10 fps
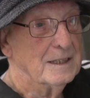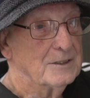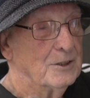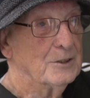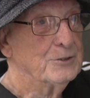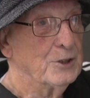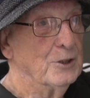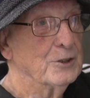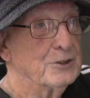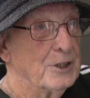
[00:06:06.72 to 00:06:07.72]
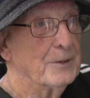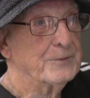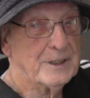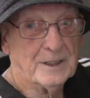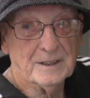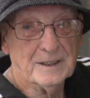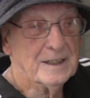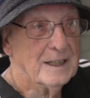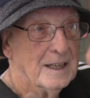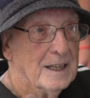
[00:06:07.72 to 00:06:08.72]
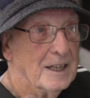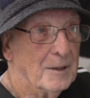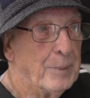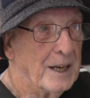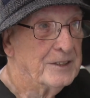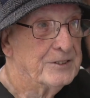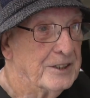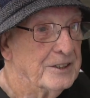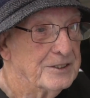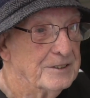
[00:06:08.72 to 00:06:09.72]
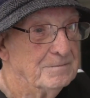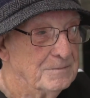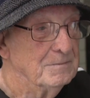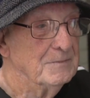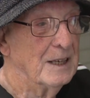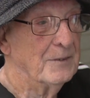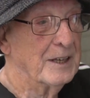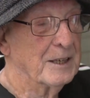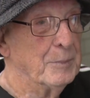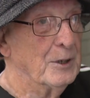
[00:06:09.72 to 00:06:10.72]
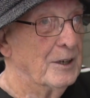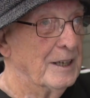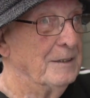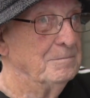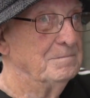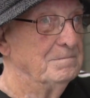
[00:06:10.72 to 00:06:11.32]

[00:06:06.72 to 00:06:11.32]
As long as she looks after the panthers, everything will be all right.